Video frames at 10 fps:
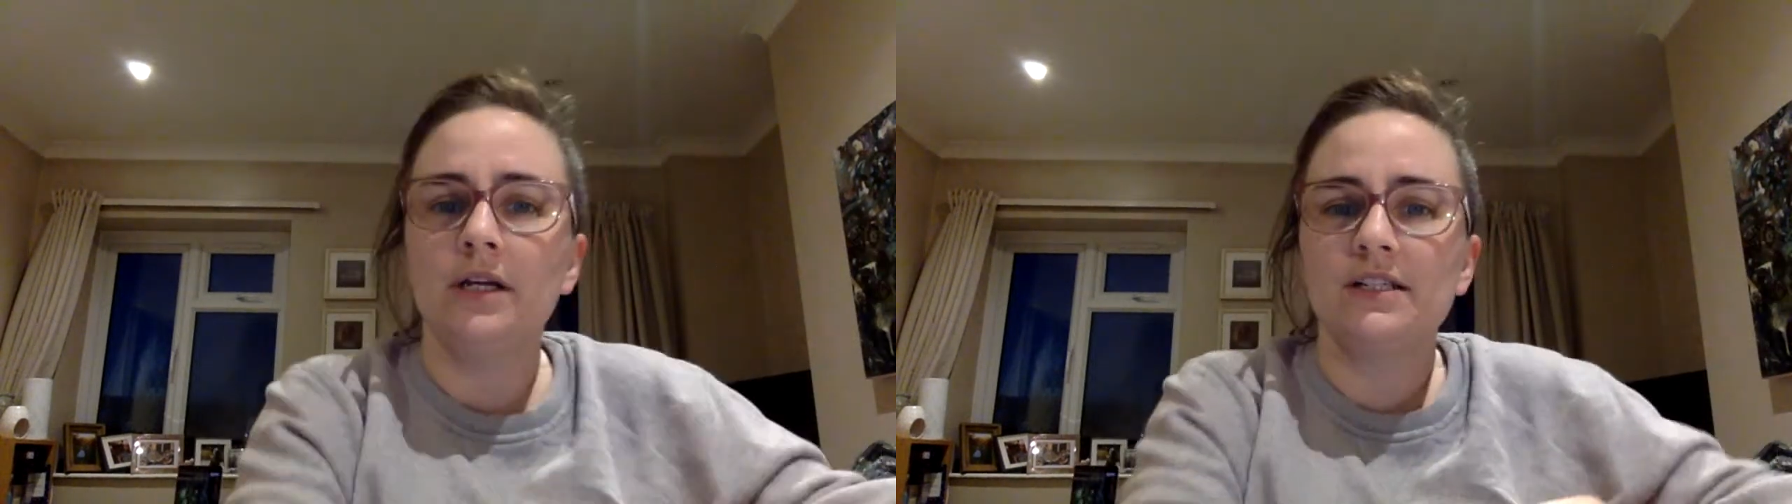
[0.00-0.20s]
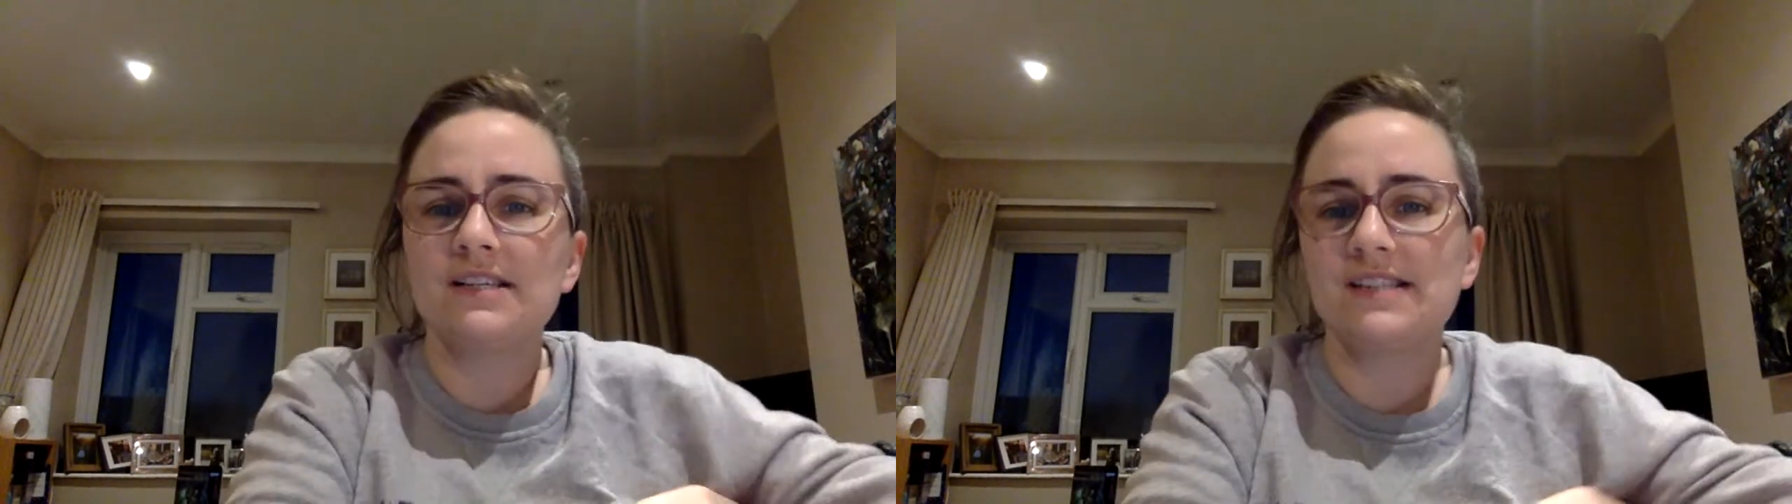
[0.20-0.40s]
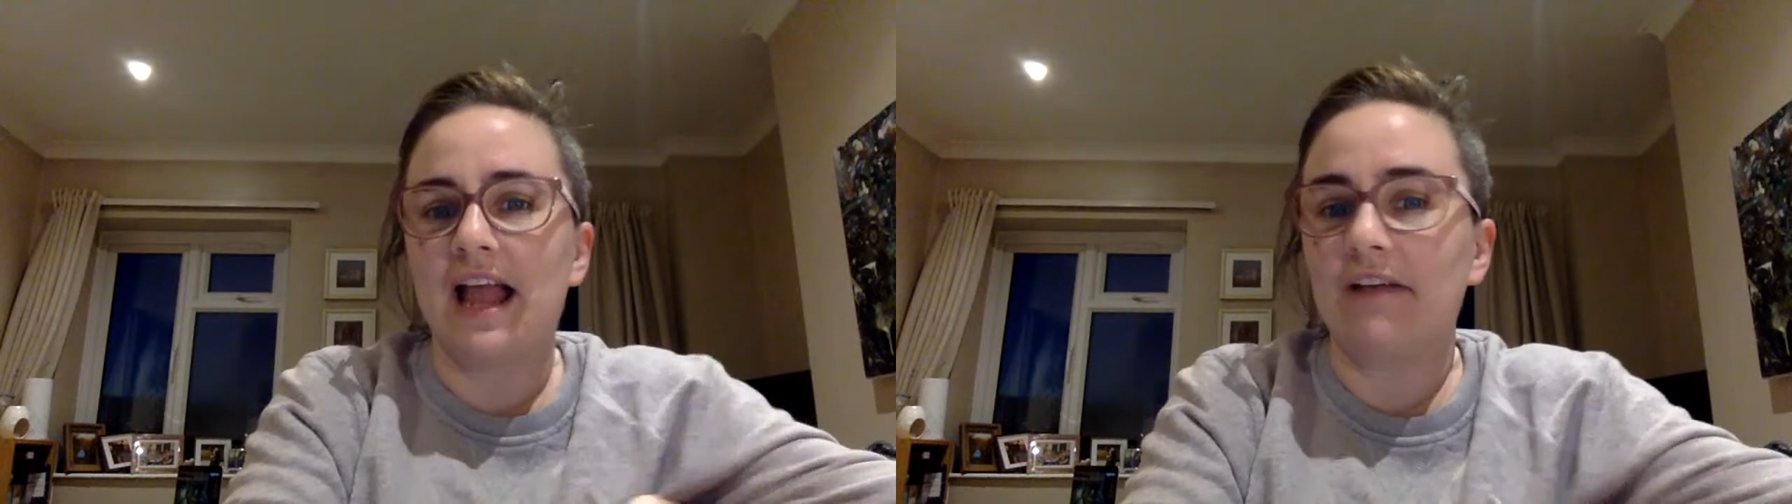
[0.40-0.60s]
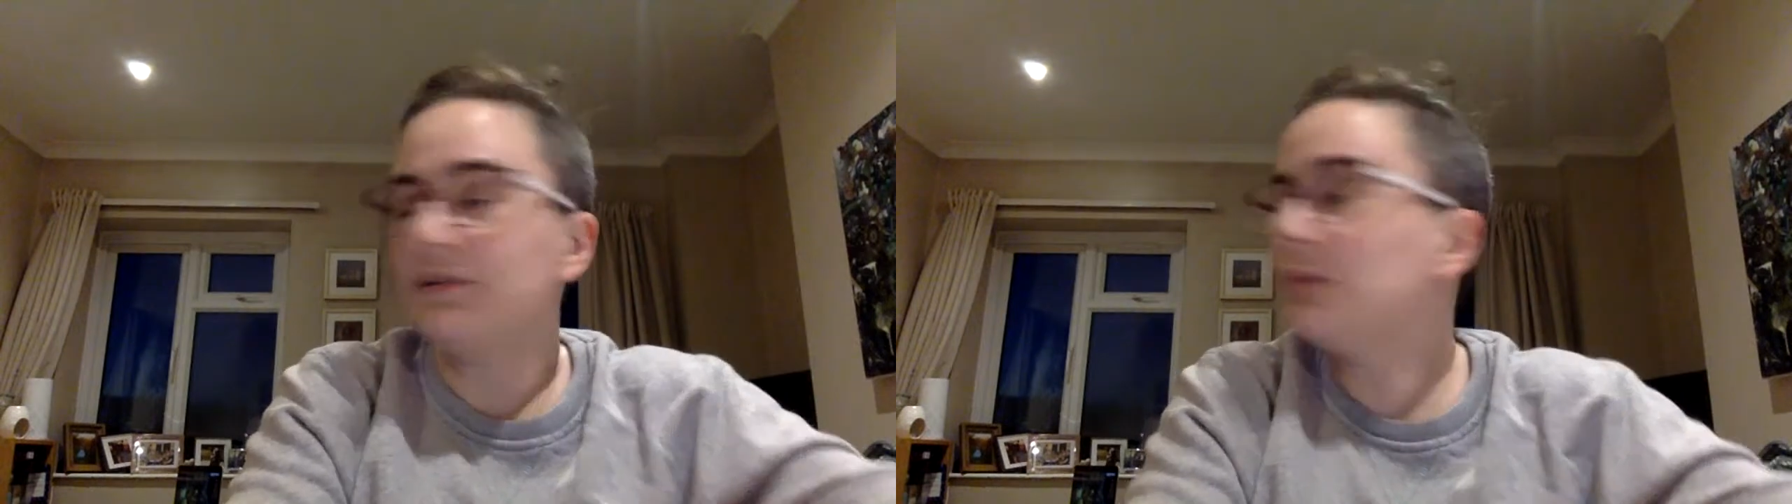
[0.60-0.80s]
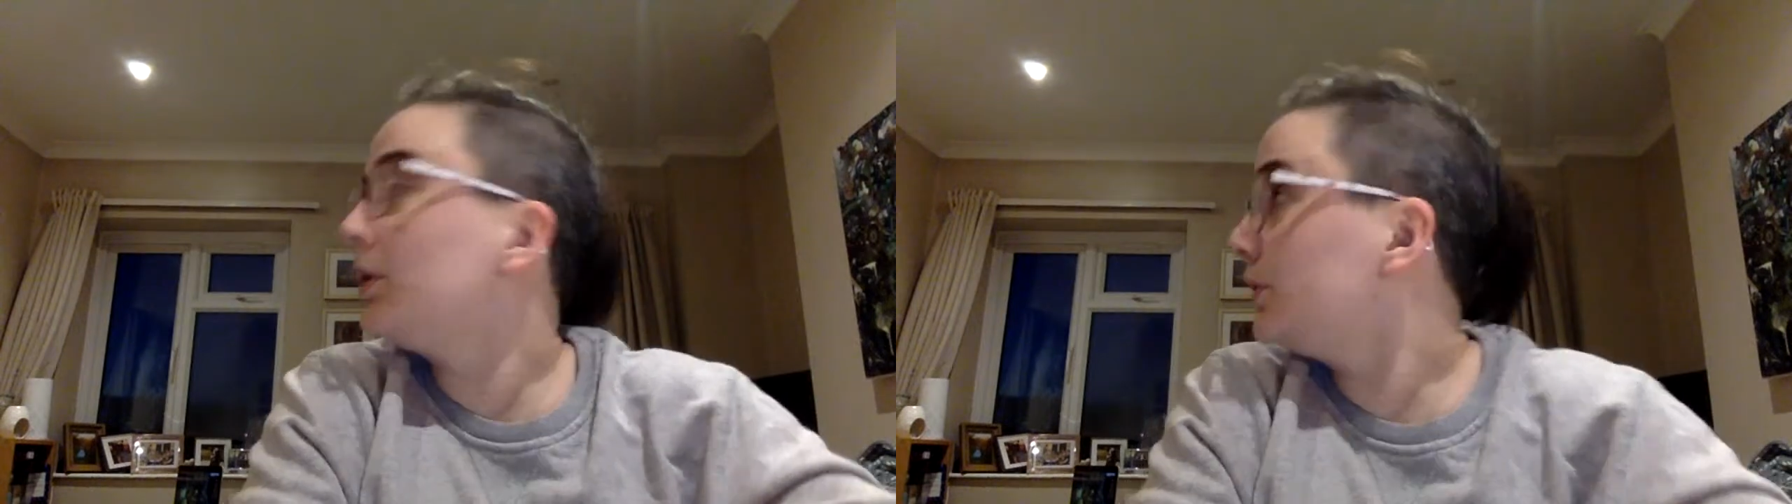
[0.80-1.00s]
Does
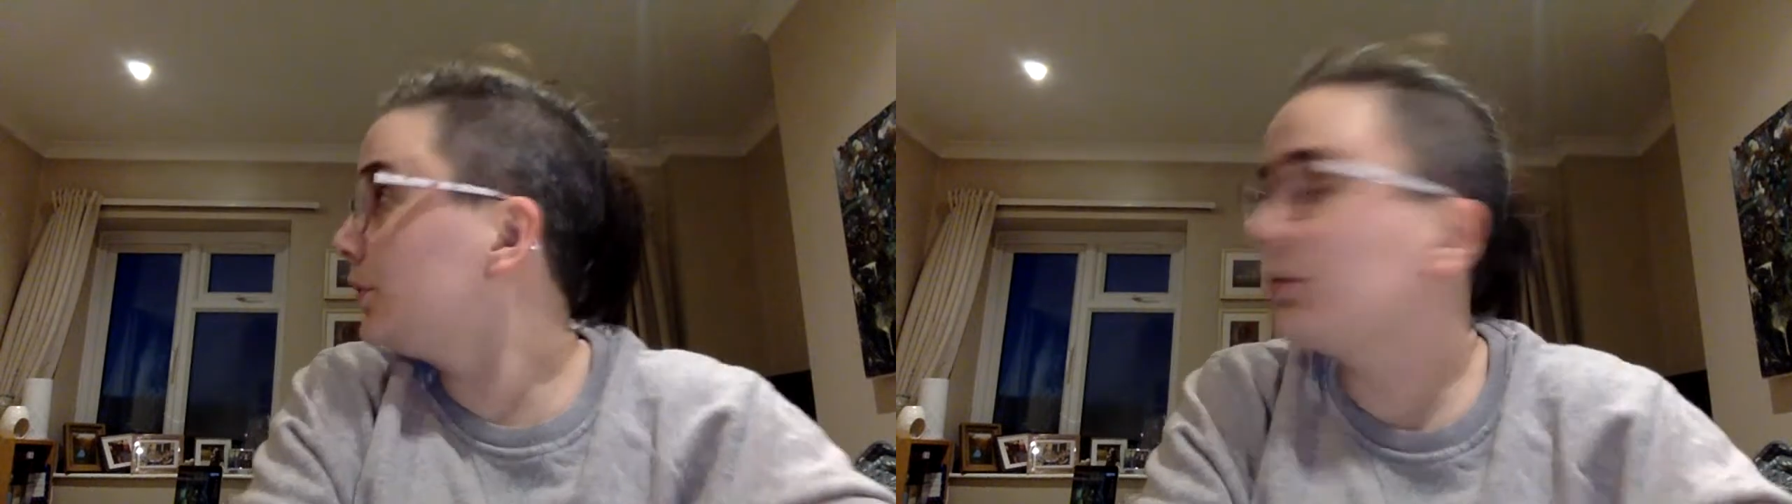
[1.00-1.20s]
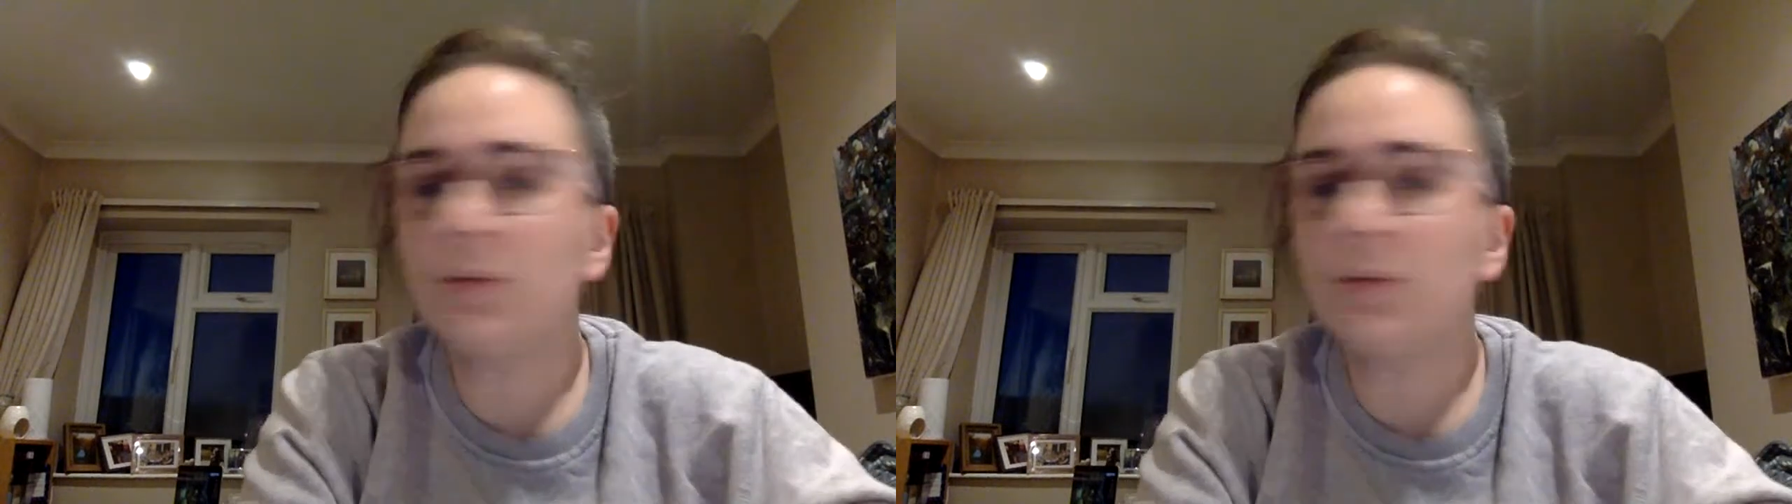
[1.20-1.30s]
everyone know